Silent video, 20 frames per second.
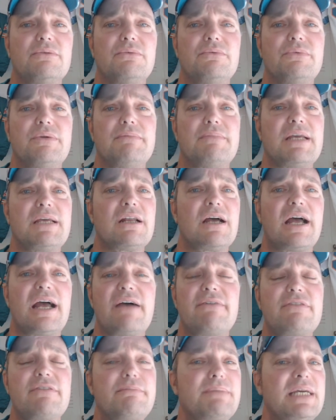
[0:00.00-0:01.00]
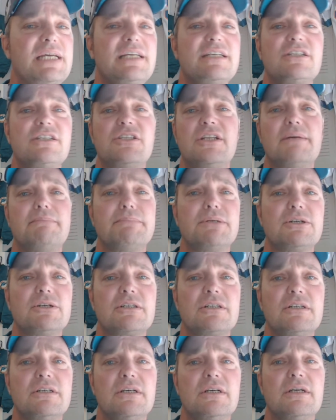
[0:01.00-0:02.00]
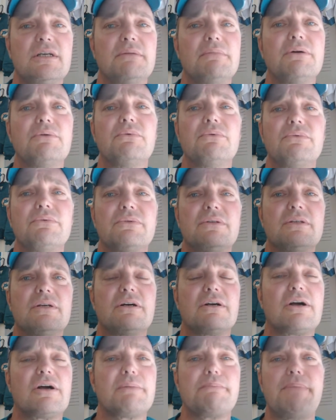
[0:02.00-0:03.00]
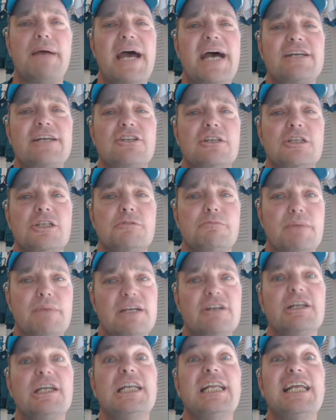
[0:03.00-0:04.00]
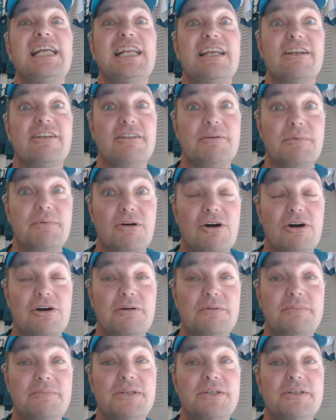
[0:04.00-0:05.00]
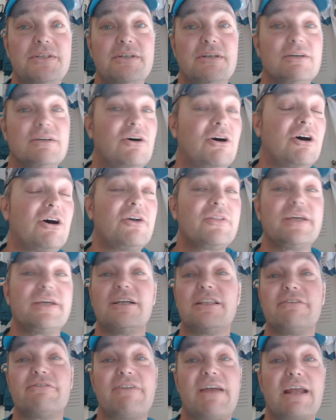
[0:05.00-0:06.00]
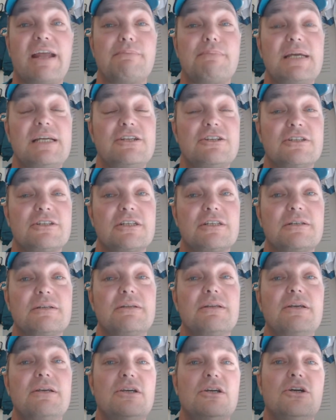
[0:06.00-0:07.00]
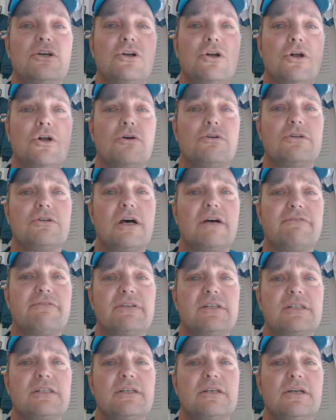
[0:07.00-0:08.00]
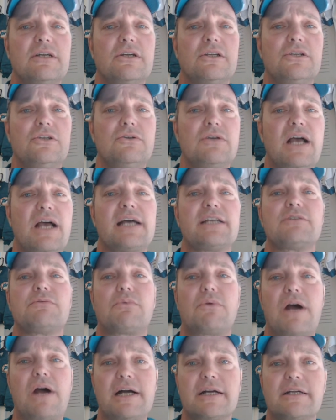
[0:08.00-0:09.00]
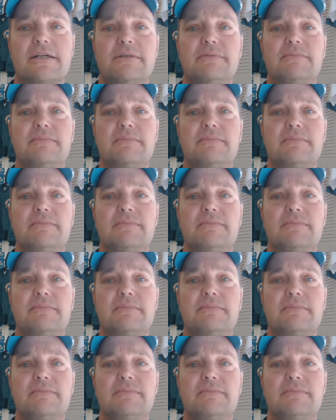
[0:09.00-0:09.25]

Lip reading: We may not have the biggest numbers, but our passion is bigger than any of them all the other fan bases. Go Dolphins. You guys rock.